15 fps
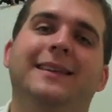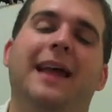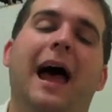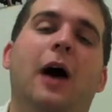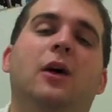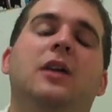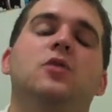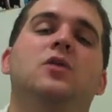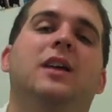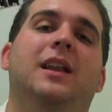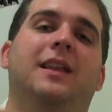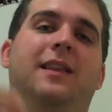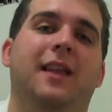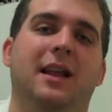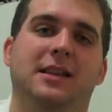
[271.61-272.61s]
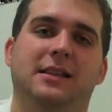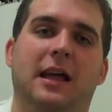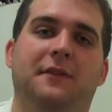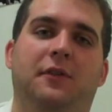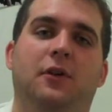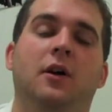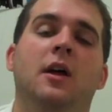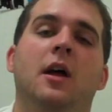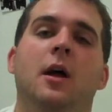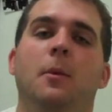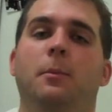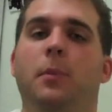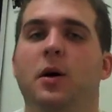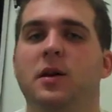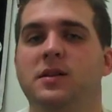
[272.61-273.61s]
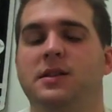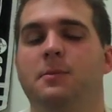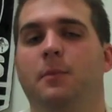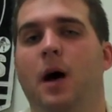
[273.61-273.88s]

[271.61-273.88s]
How can you get to the next level? Post